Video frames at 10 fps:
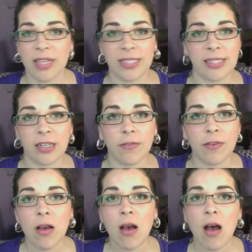on my
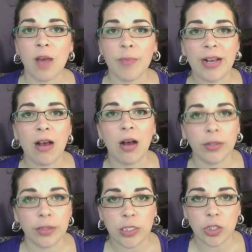collar and
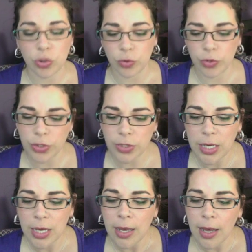shoulders.
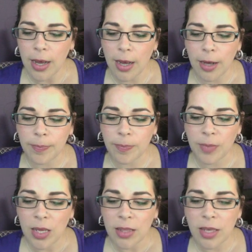The other
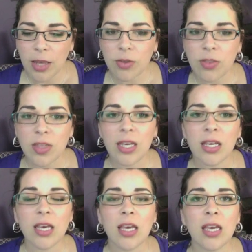thing
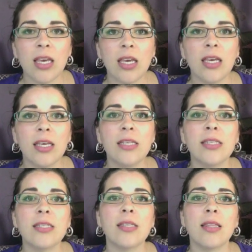is
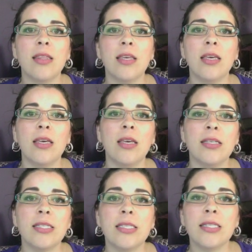the
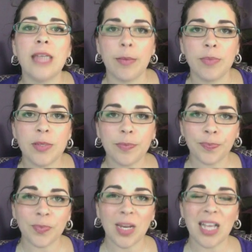steps. It
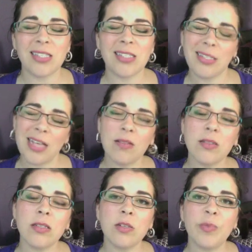sounds a little bit
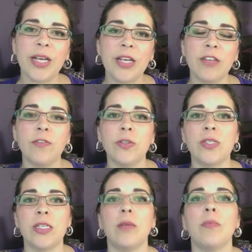confusing, but we
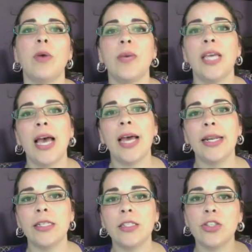added 2
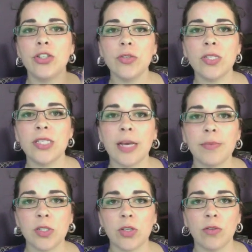steps to the front